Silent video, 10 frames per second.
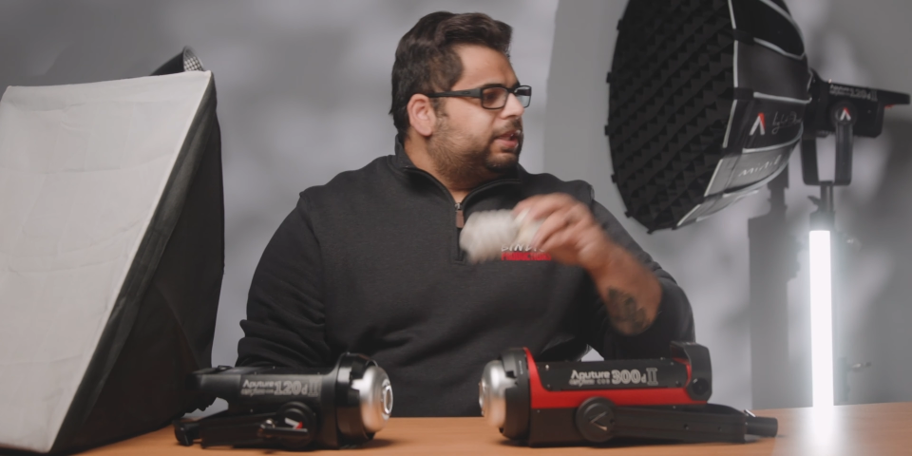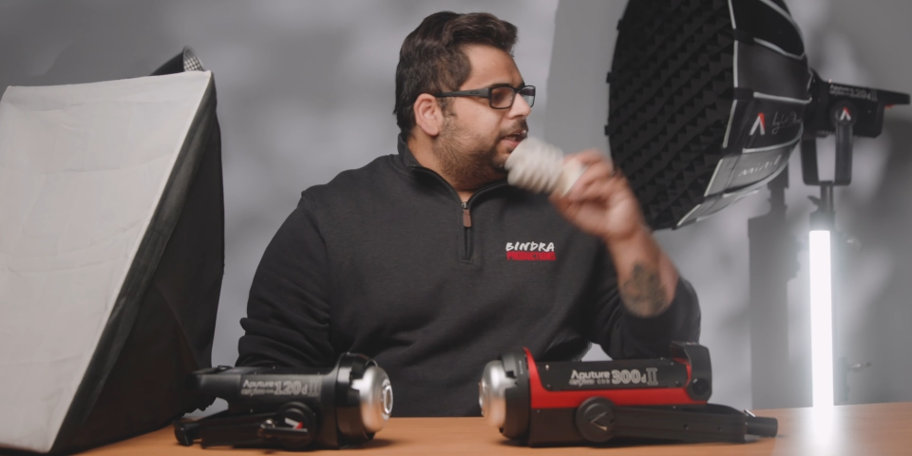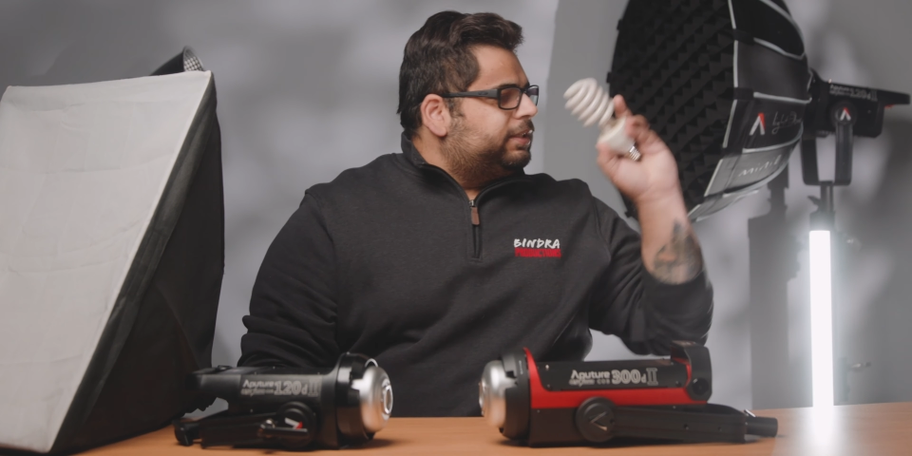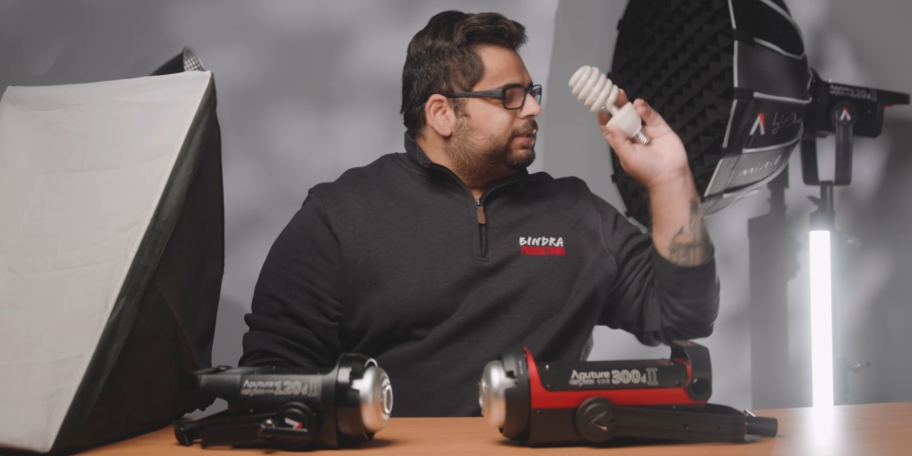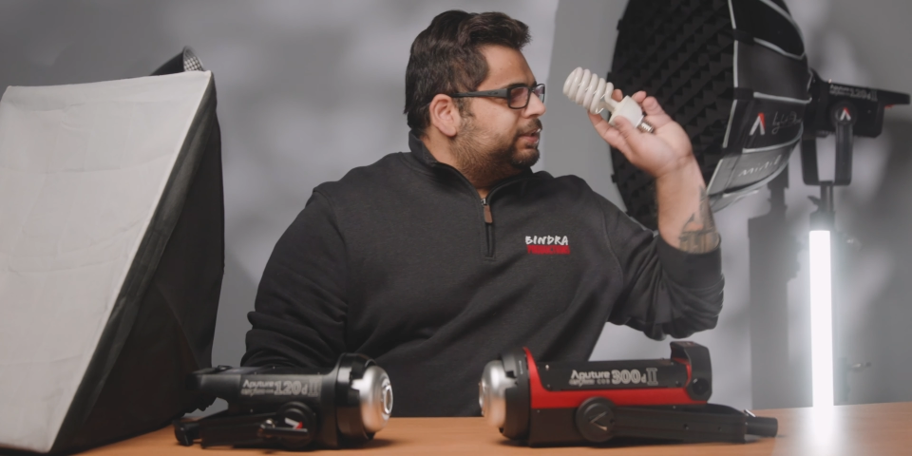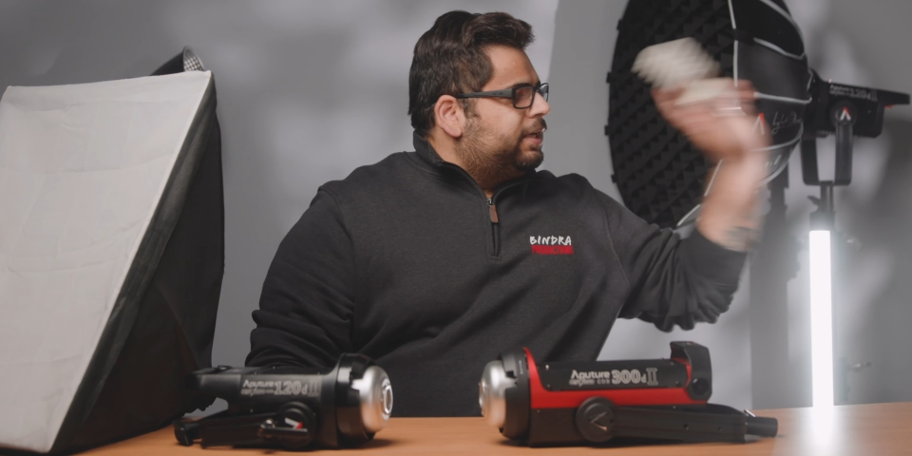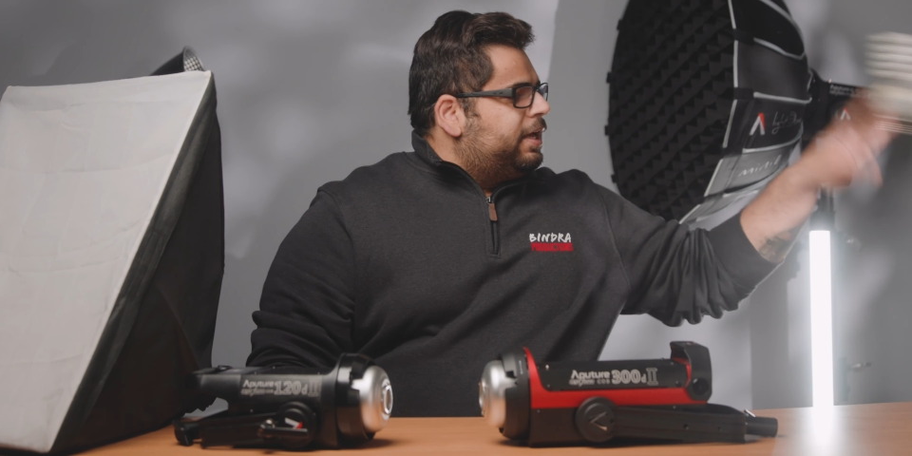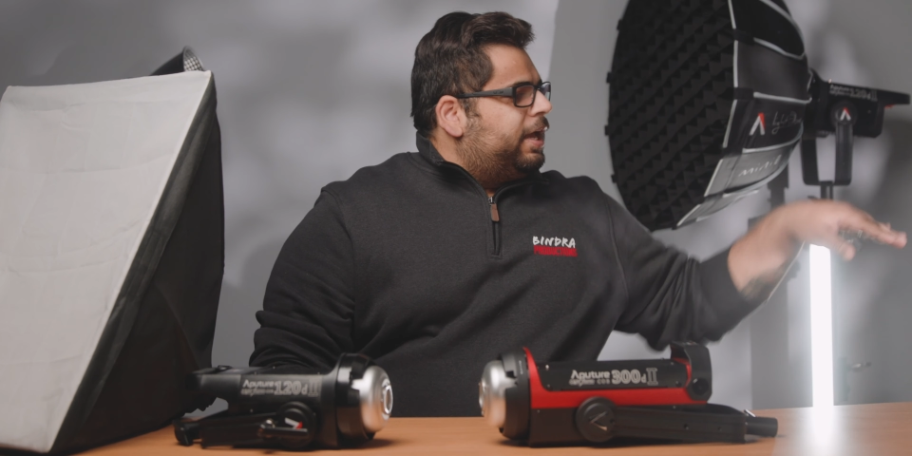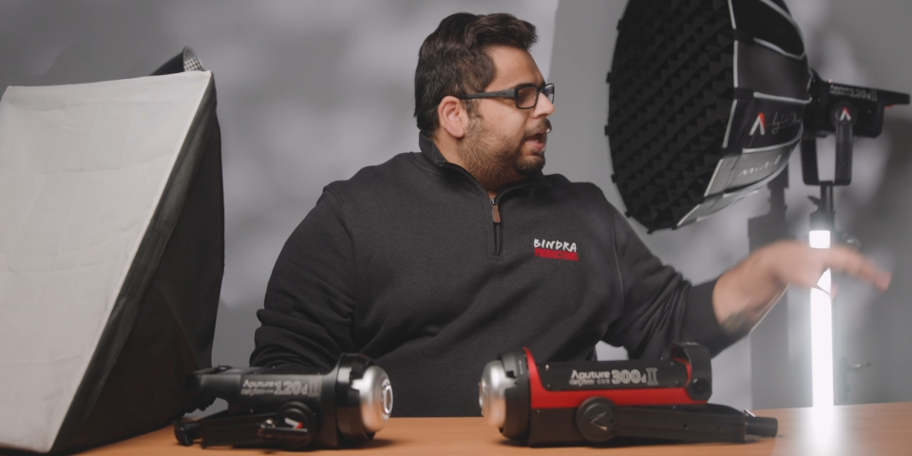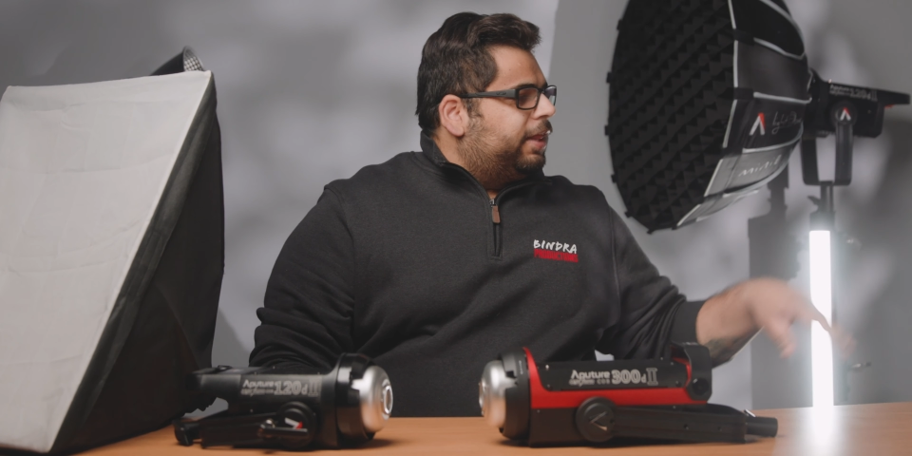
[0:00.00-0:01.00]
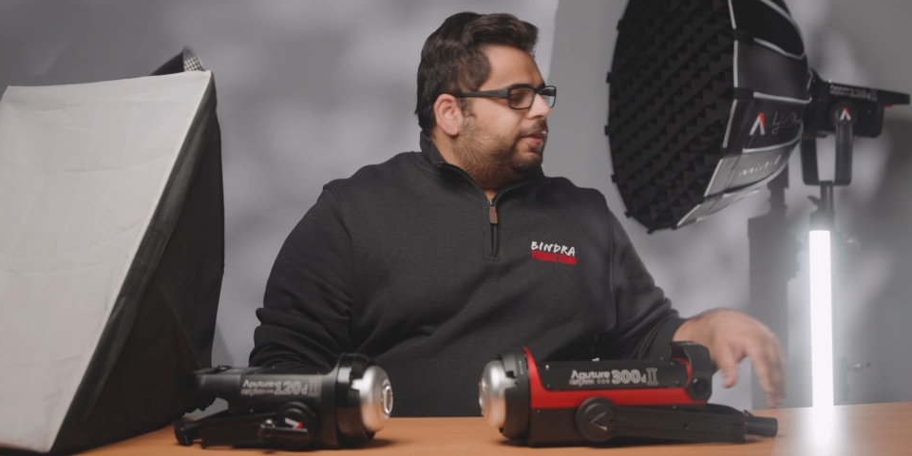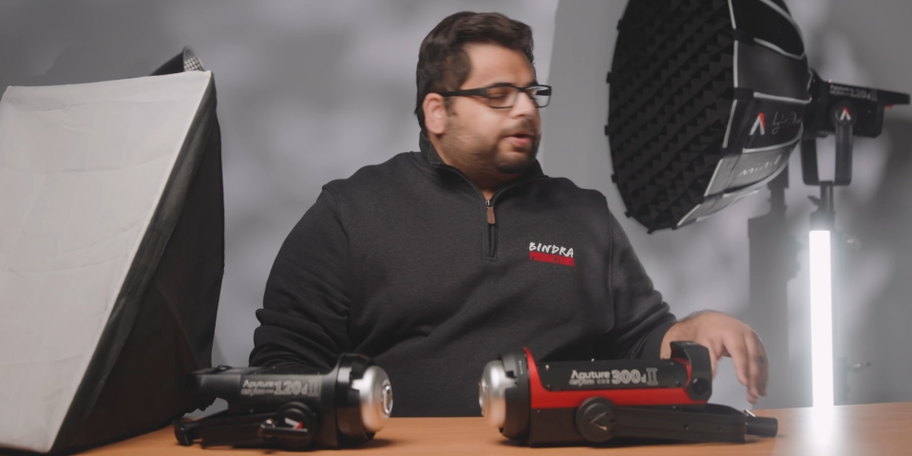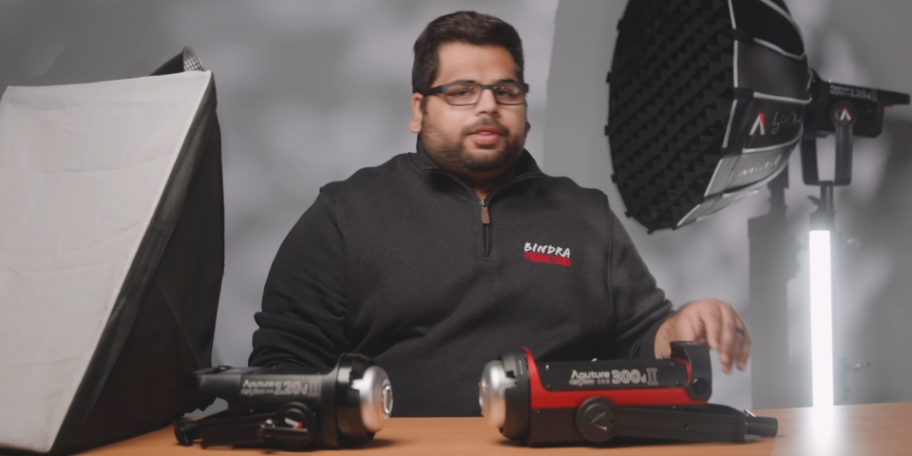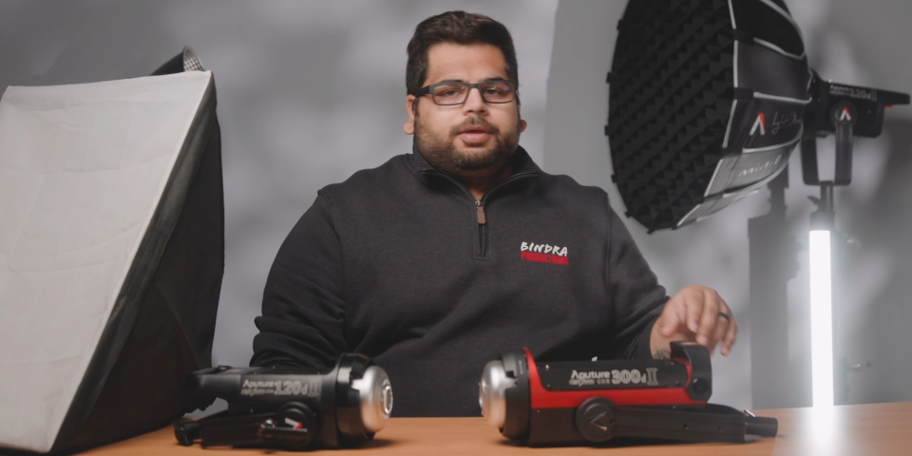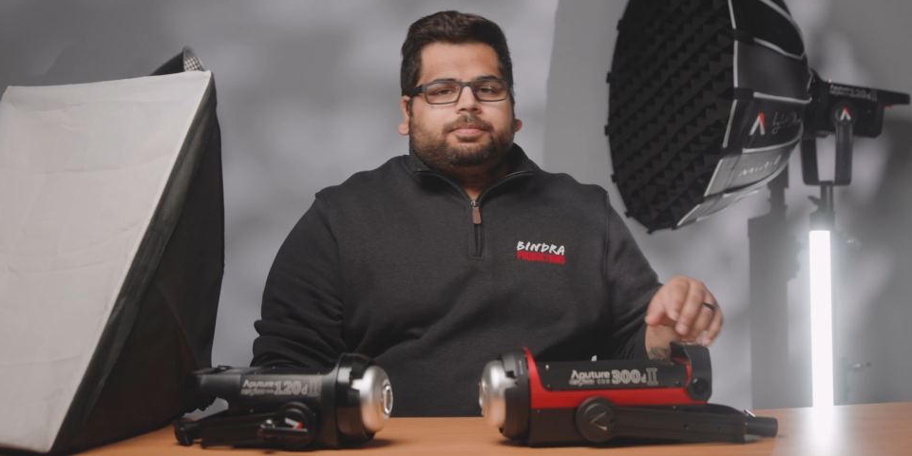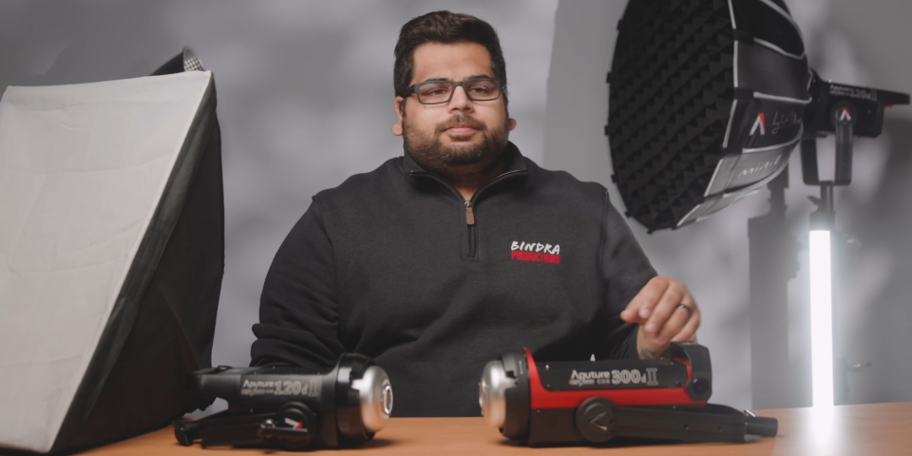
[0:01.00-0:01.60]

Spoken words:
these and throw them,